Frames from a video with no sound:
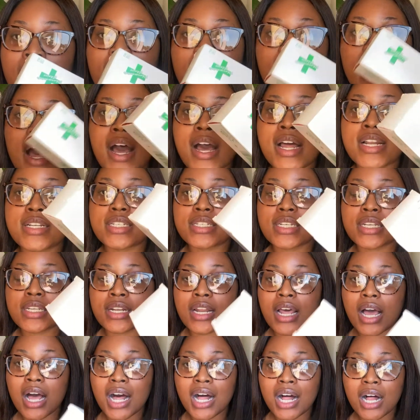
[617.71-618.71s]
and it
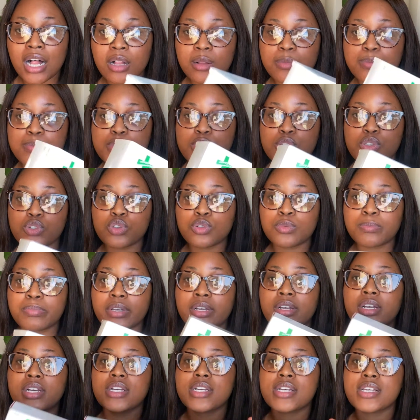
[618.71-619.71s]
helps you
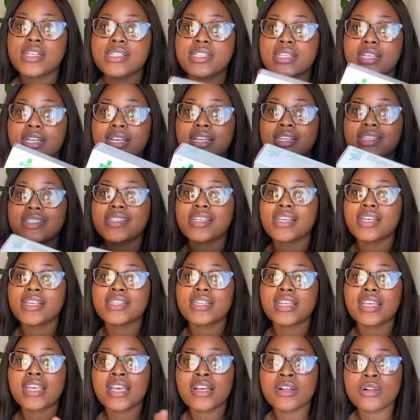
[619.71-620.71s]
because it
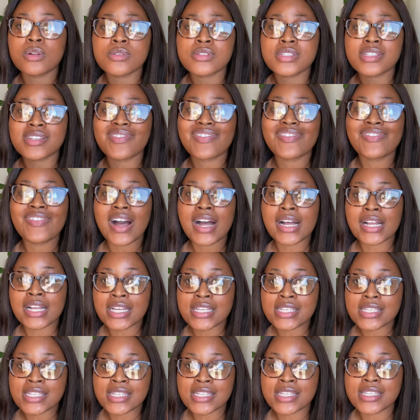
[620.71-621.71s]
kills the
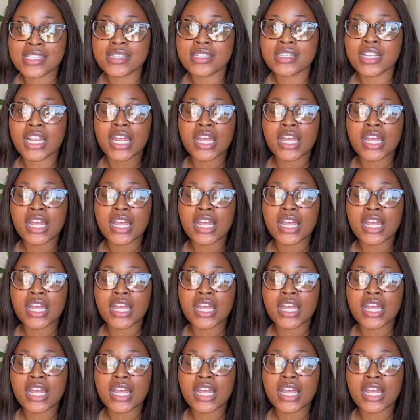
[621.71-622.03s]
funguses,